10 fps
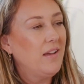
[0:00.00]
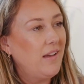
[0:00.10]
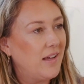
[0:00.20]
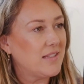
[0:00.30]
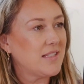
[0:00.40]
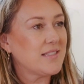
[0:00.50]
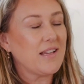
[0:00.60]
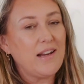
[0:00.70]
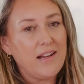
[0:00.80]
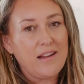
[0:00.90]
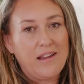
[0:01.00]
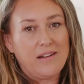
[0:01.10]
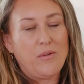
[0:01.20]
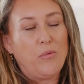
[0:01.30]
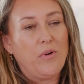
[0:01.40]
Yeah. It's exciting,
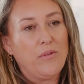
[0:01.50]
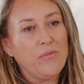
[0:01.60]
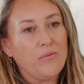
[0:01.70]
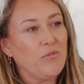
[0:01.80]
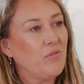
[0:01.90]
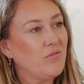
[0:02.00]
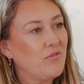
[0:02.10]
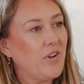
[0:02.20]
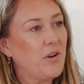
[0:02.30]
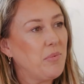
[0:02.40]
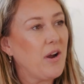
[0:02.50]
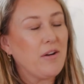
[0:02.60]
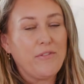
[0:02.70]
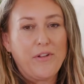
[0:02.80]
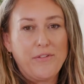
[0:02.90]
and we're very proud
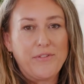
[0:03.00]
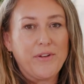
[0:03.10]
of all of